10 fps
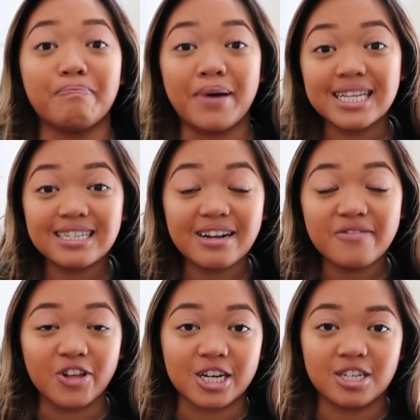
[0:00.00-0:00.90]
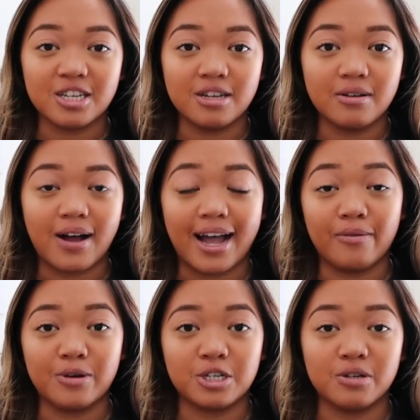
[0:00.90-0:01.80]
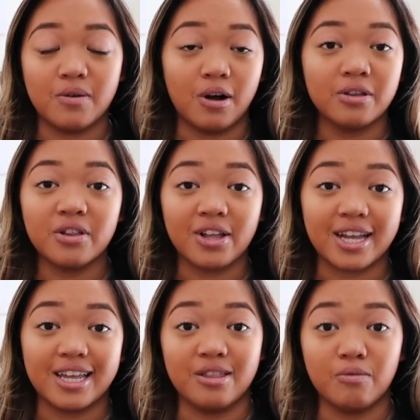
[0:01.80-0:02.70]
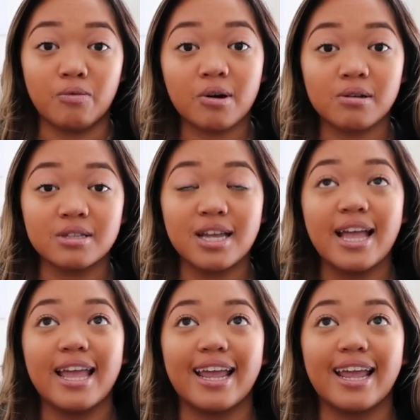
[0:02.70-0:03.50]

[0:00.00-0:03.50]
best of luck to you. I wish you all the luck in the world